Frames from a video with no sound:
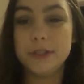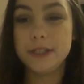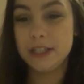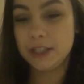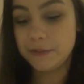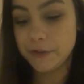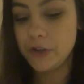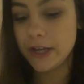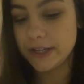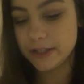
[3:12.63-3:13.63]
need
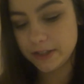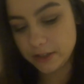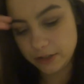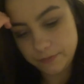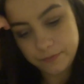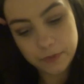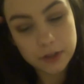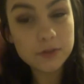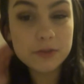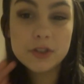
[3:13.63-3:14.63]
exfoliators, so
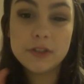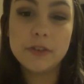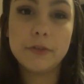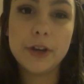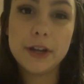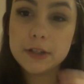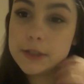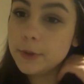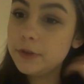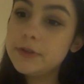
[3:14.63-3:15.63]
it's always good if you run out, I
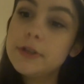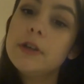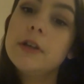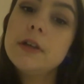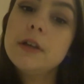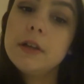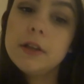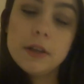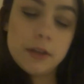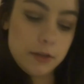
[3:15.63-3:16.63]
suppose.
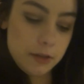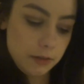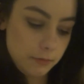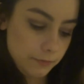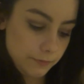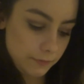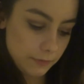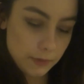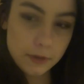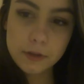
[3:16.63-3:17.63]
And
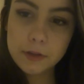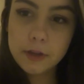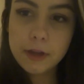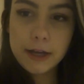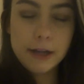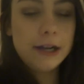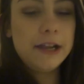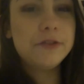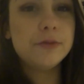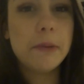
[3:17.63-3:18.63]
I
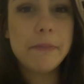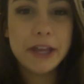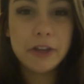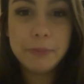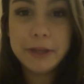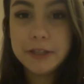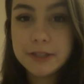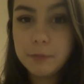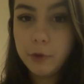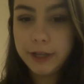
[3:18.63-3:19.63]
left all my makeup here
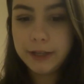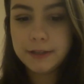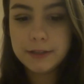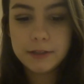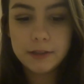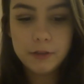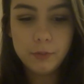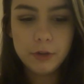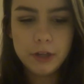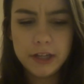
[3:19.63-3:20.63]
this morning,
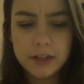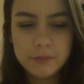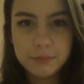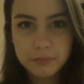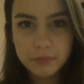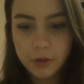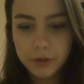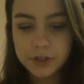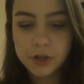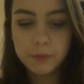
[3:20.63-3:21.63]
well, like on
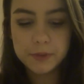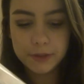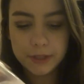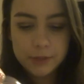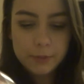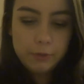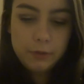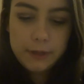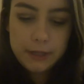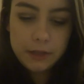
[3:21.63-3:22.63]
the top, so I need to put it
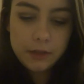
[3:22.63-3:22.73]
all away.